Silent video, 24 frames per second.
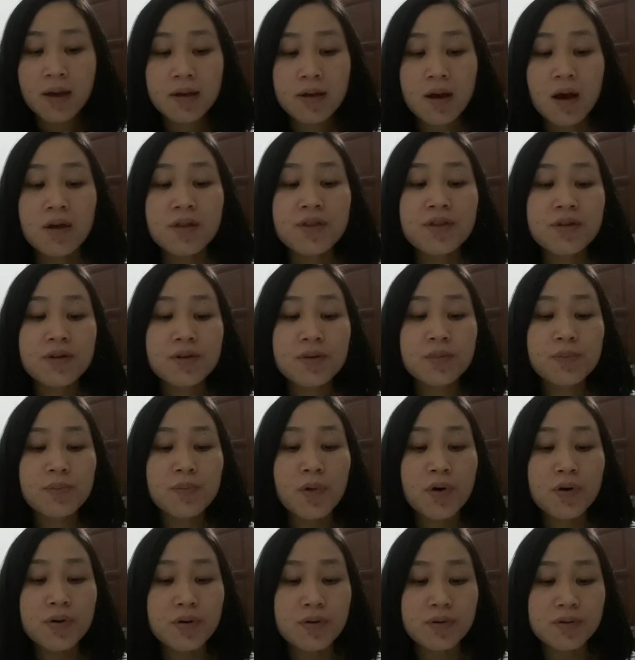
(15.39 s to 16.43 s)
not the
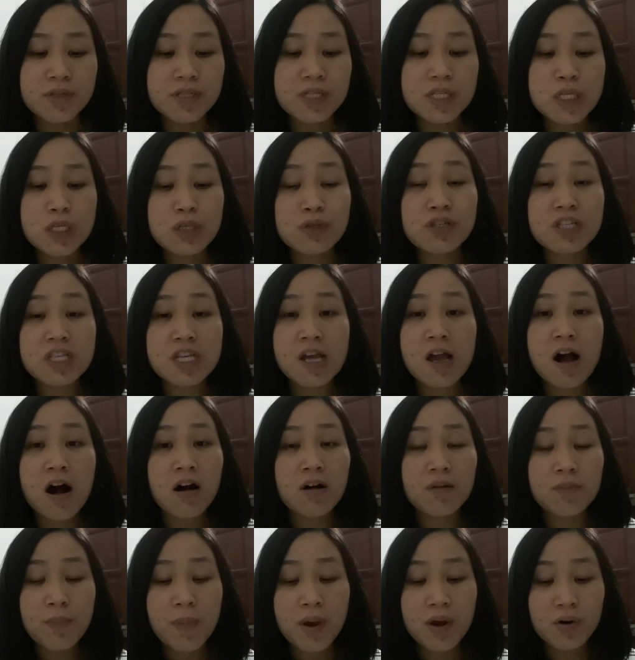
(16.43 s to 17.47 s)
models you see
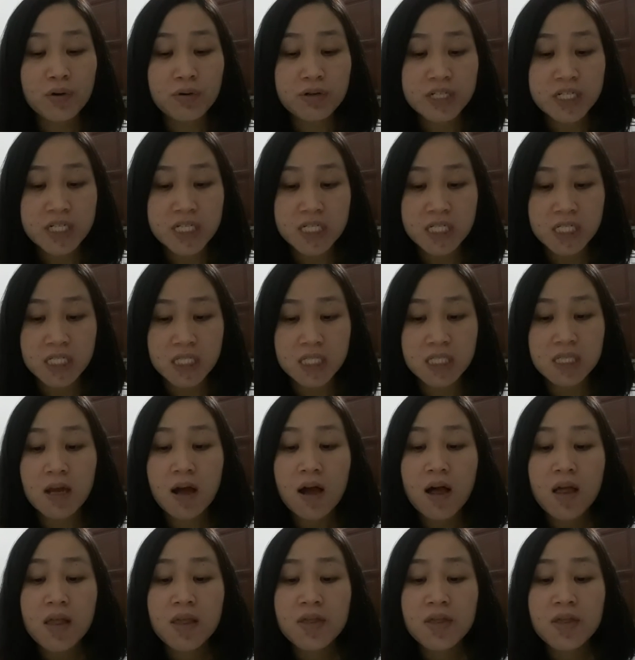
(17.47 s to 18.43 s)
on magazines.